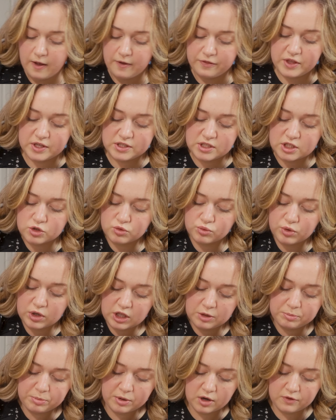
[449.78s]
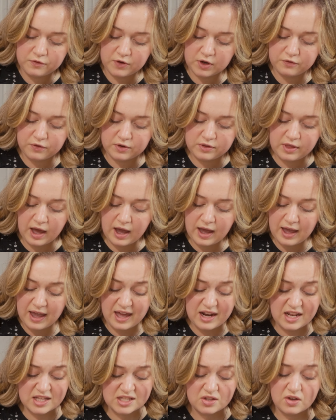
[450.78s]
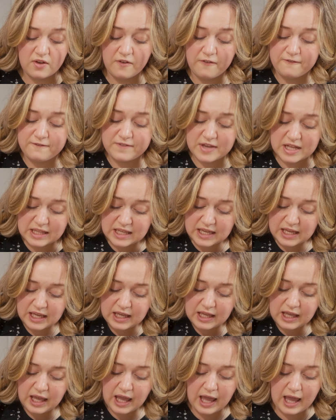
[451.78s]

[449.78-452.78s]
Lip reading: This is really perfect for that, and it's filling,